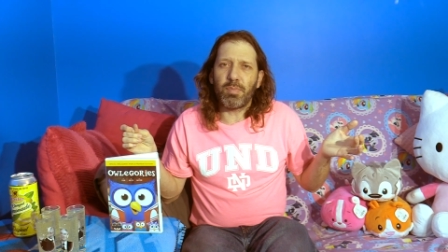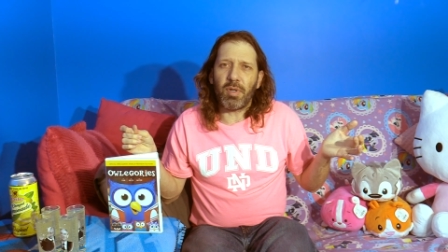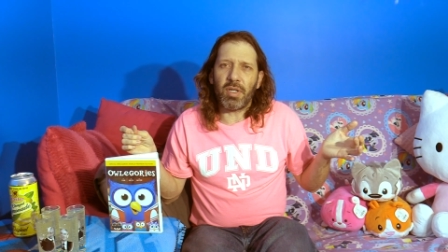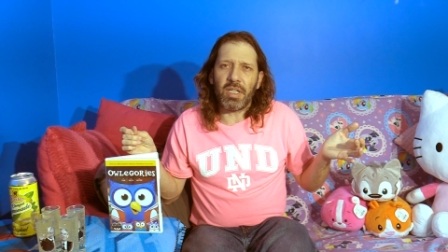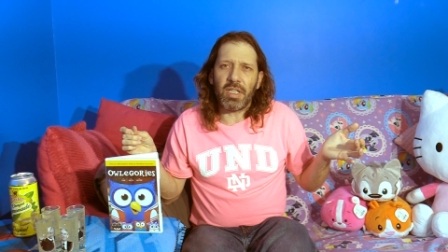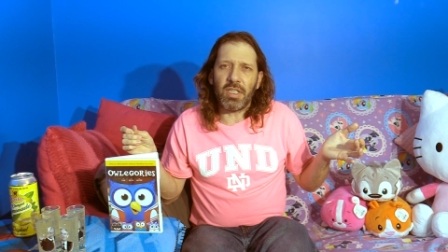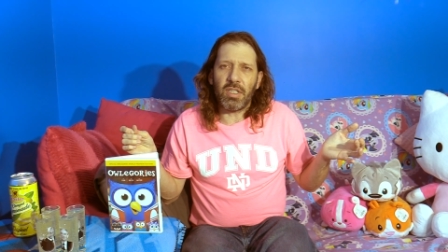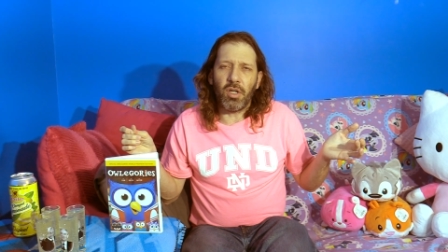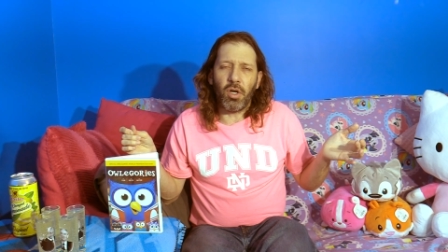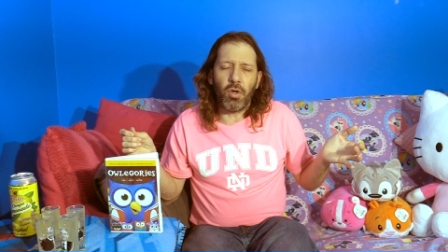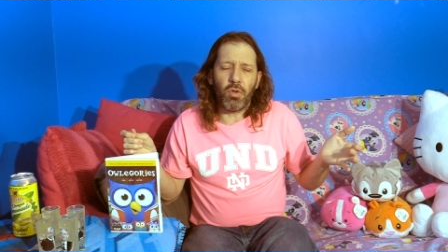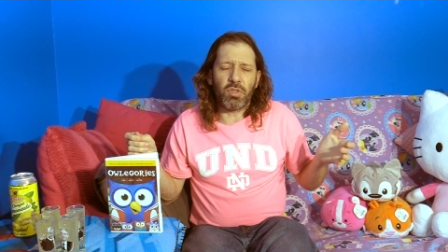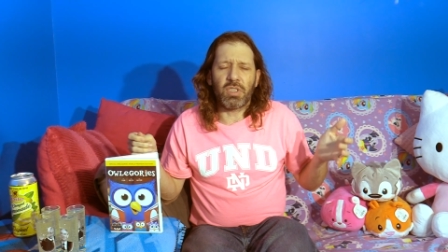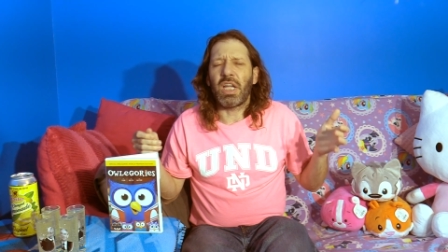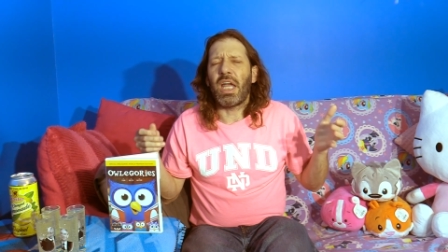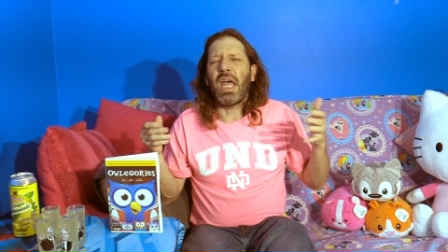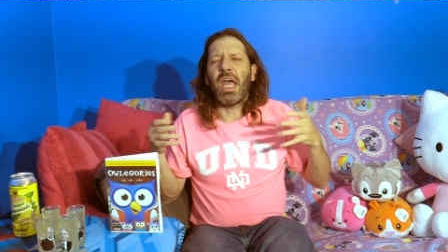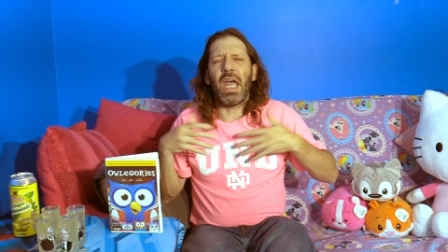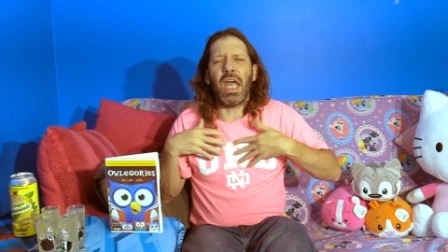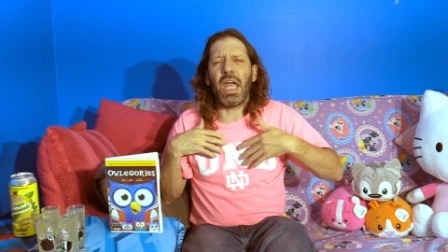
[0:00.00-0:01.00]
but he
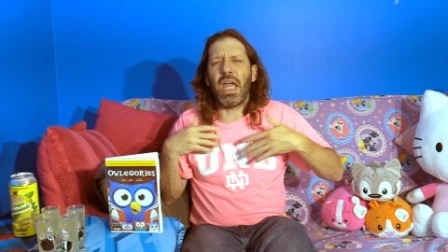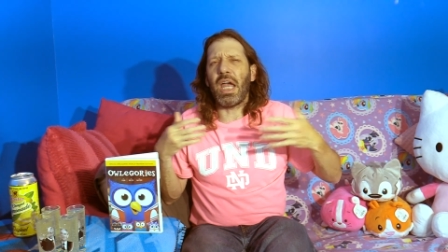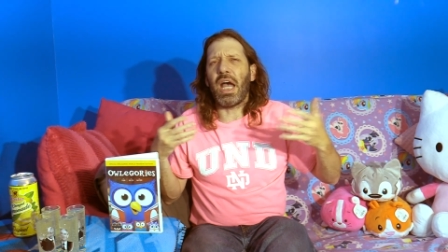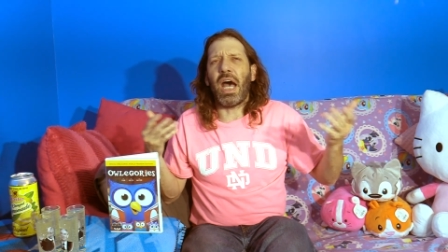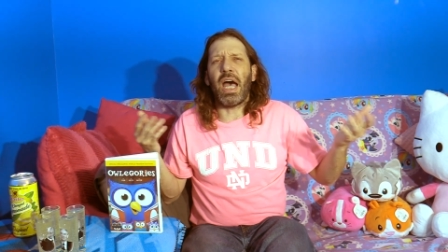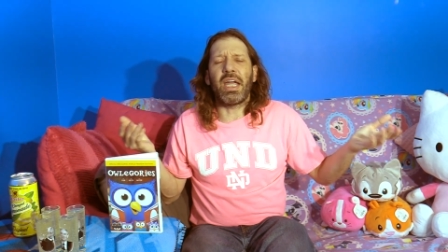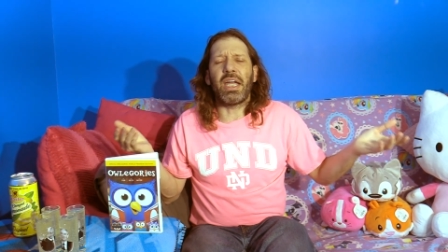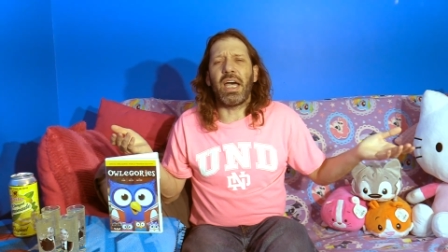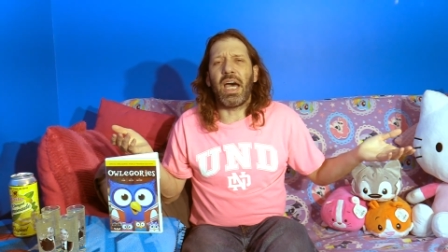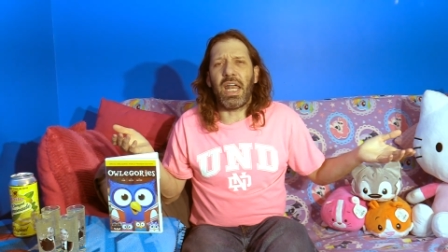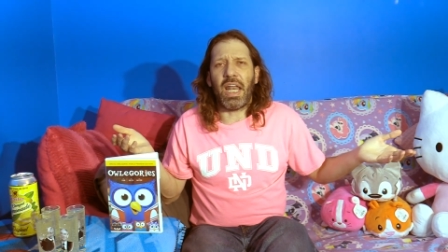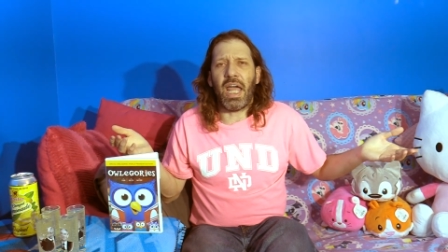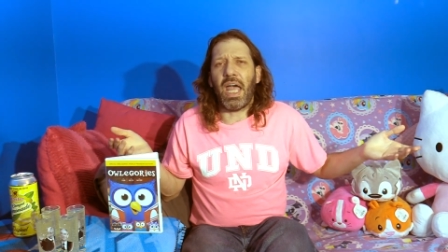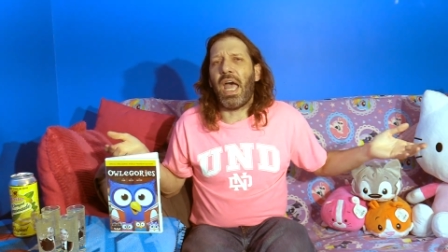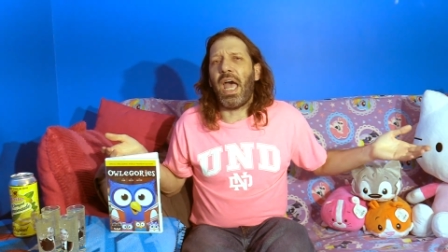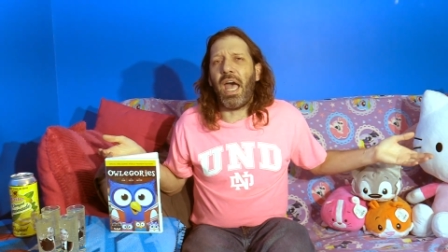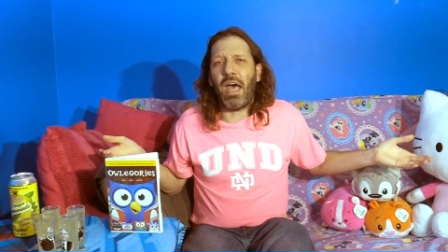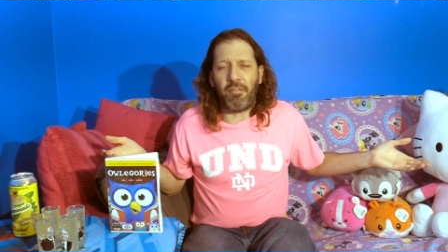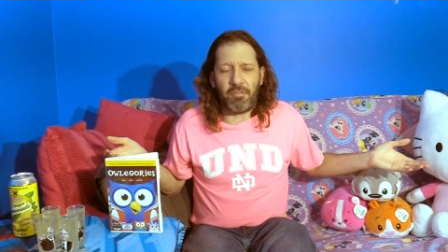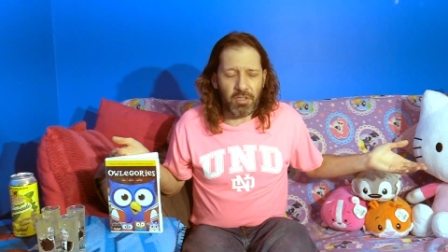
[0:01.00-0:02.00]
knows, hey, I gotta
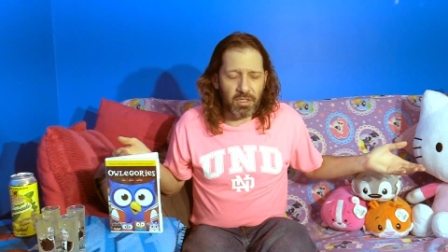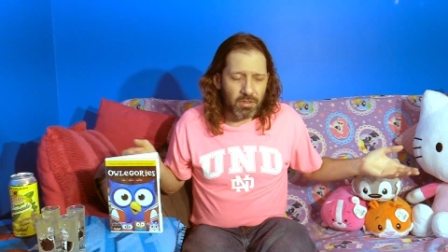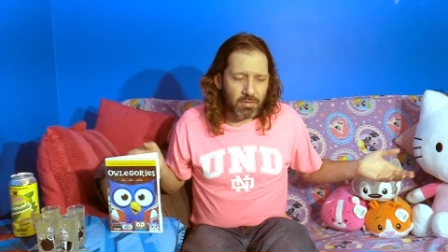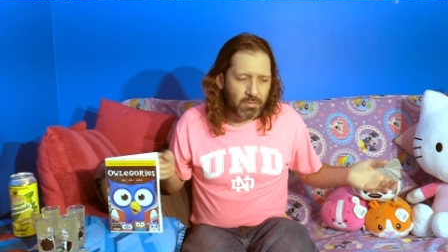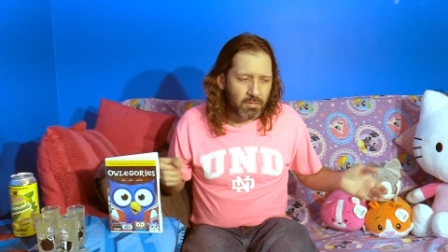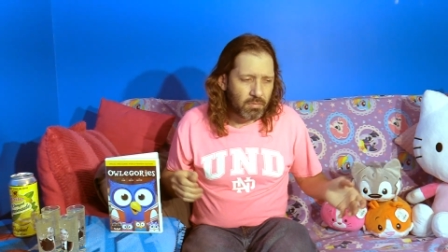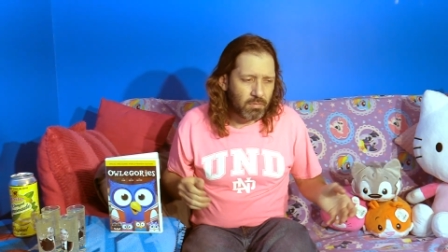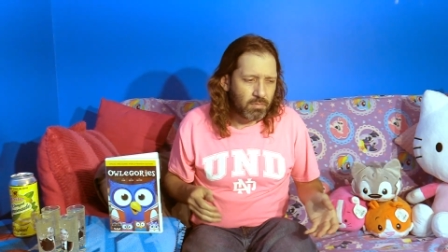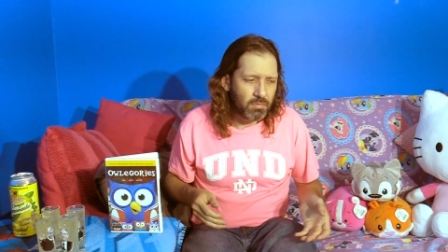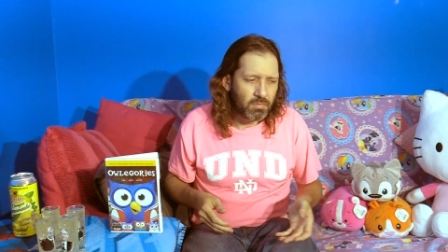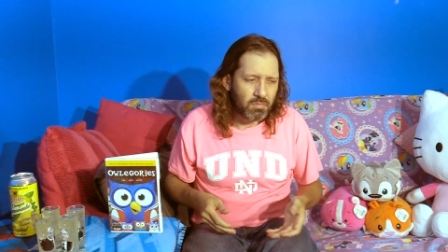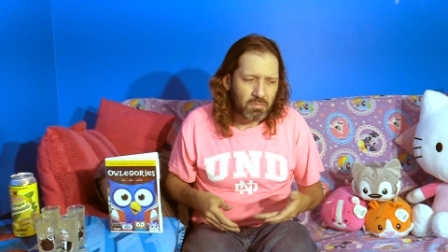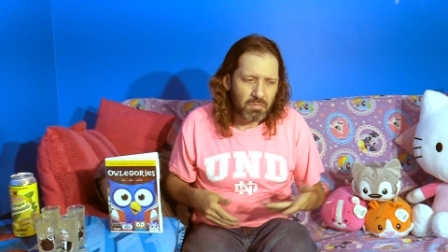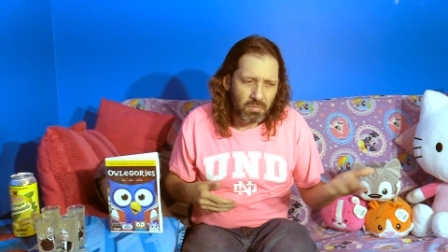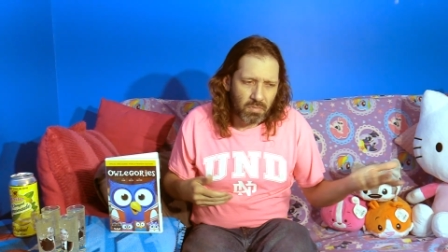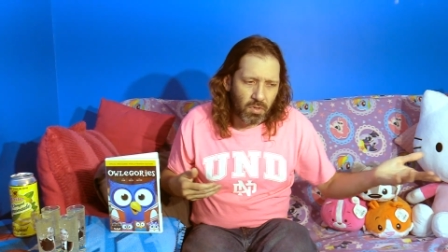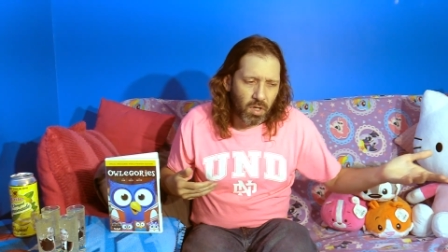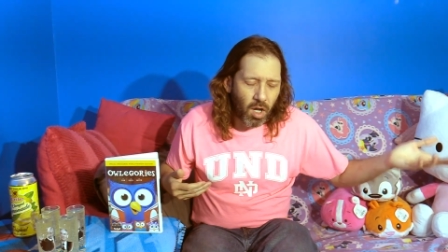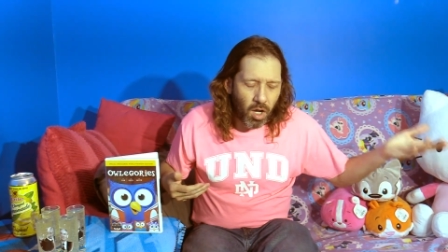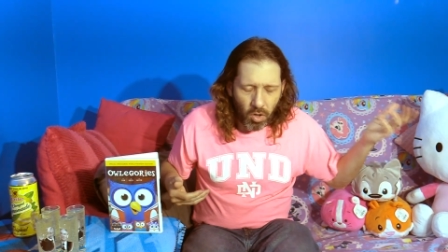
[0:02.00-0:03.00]
have it
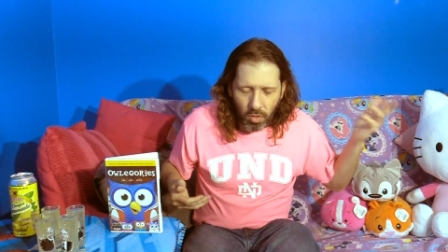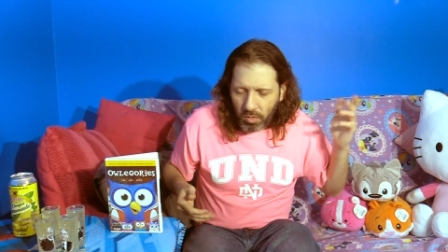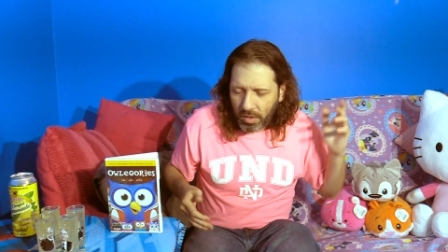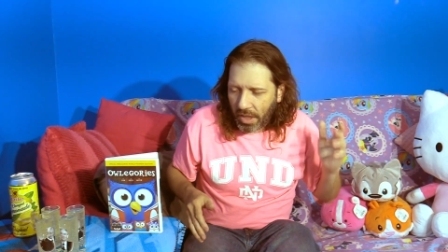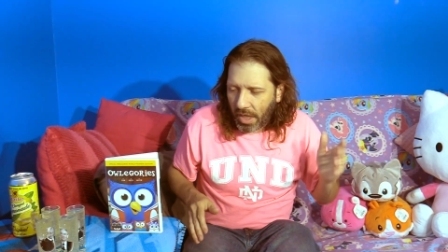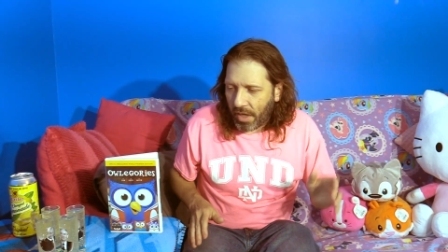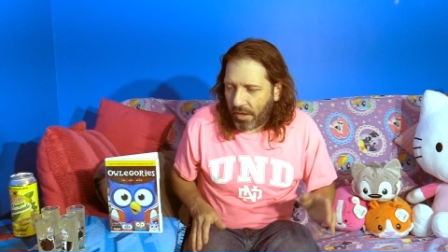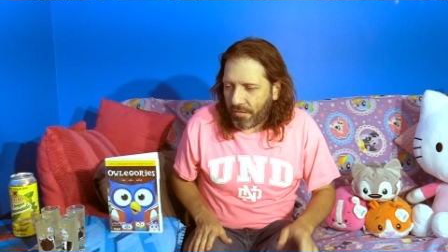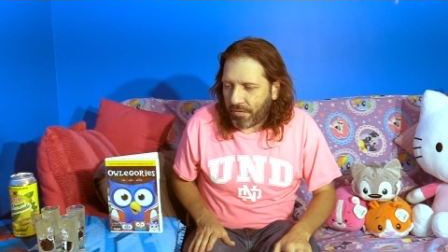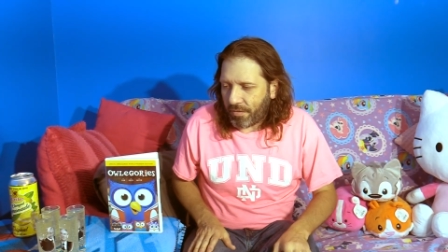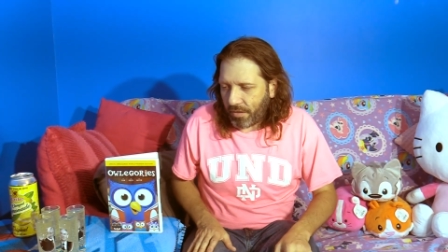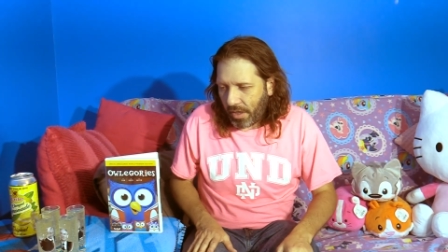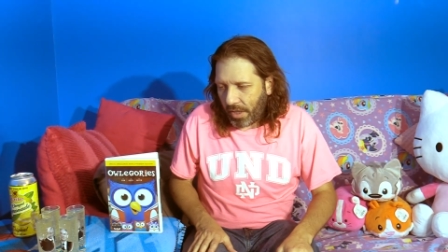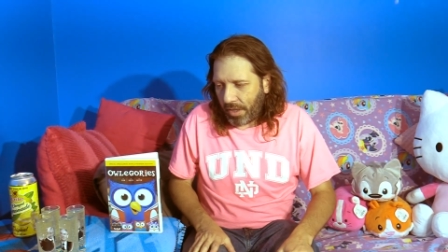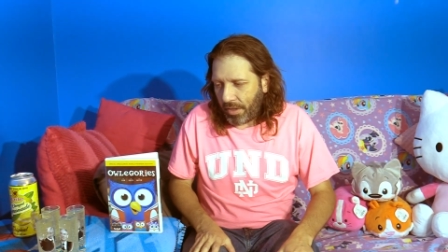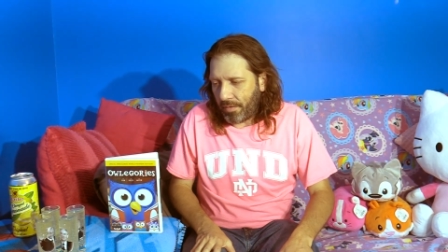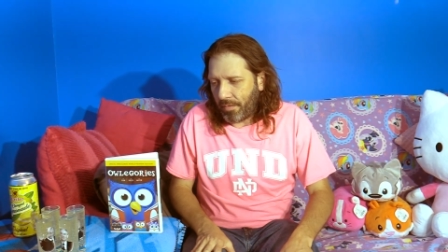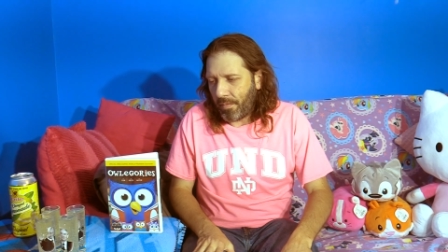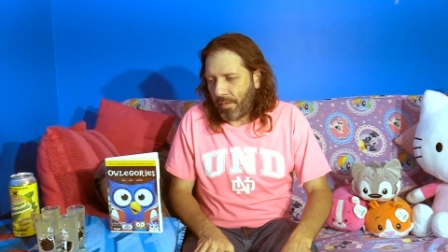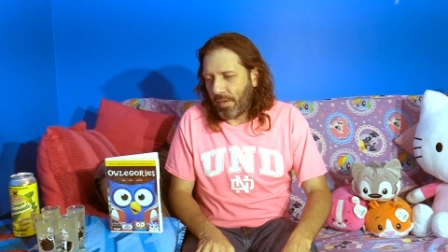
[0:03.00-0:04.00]
okay,
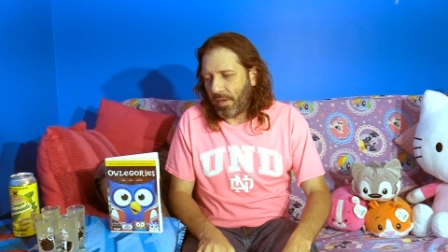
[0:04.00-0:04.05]
fine.